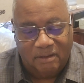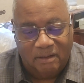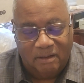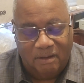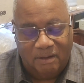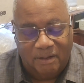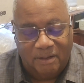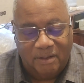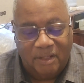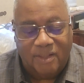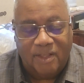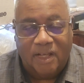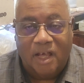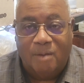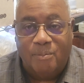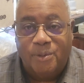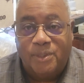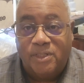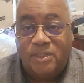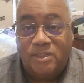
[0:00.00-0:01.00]
on another
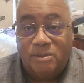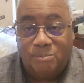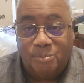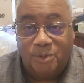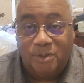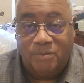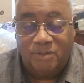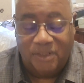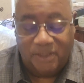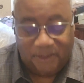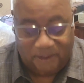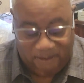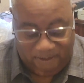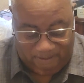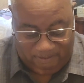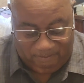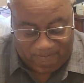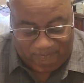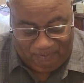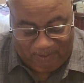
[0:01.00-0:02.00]
competition previously.
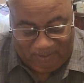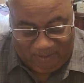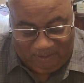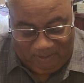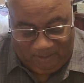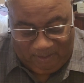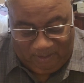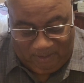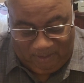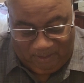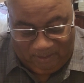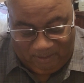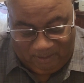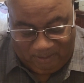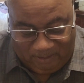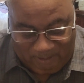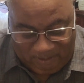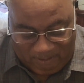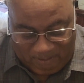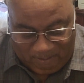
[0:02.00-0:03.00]

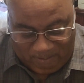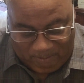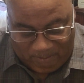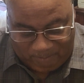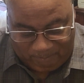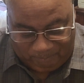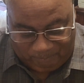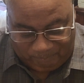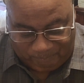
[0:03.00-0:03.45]
So